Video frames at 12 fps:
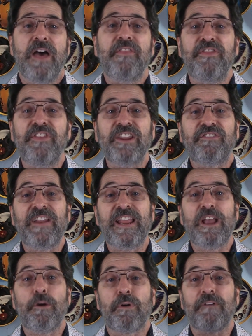This
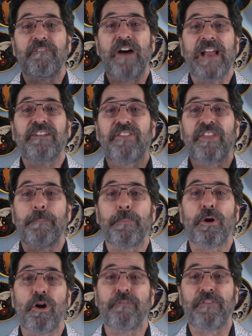video provides the
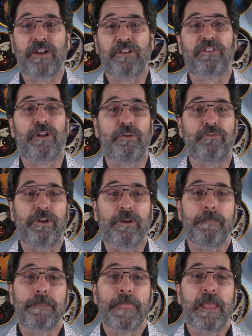perfect solution.
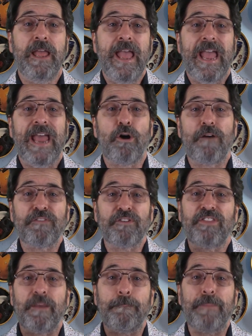It offers
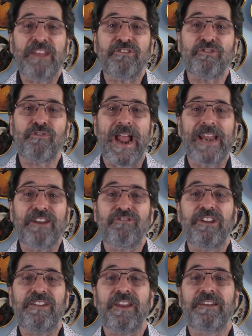the best
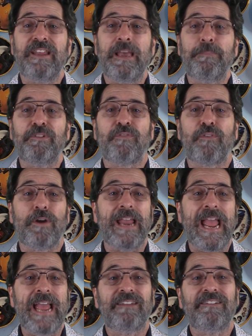strategies and tips for
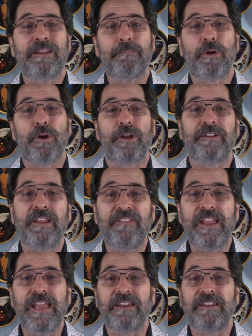enhancing
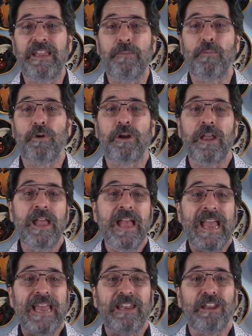productivity and teamwork
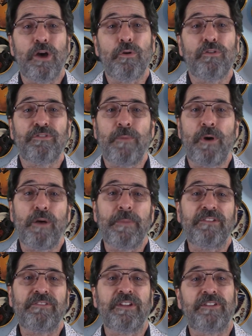in local small
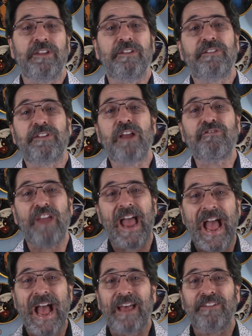businesses, such
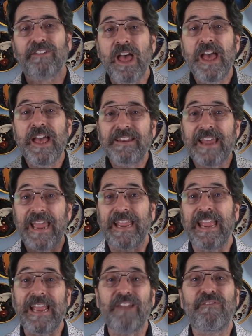as
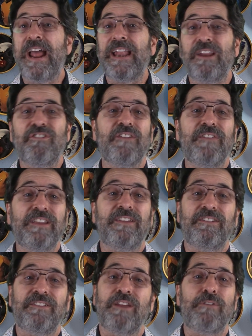taking advantage of
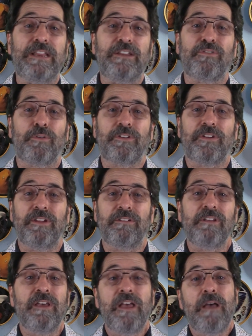existing resources,
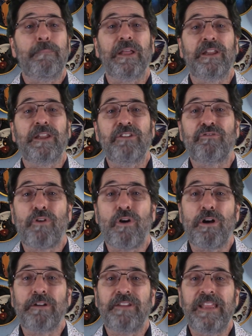building
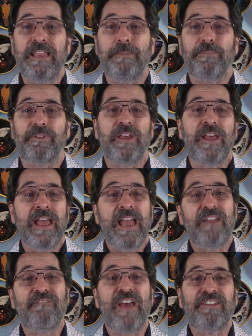strong teams,
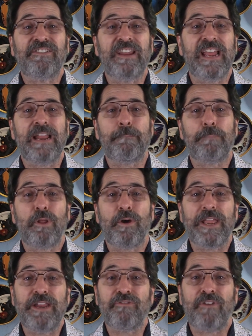investing in
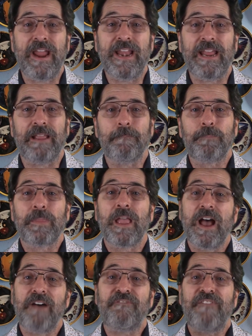employee training,
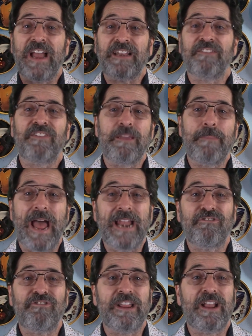effectively
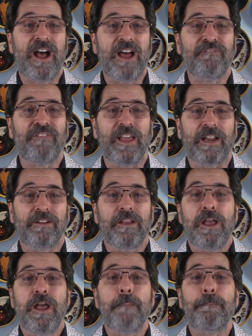managing conflict,
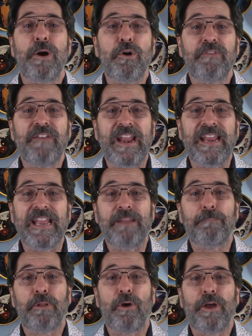motivating
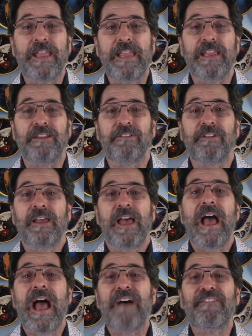employees,
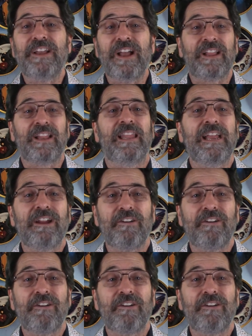having a clear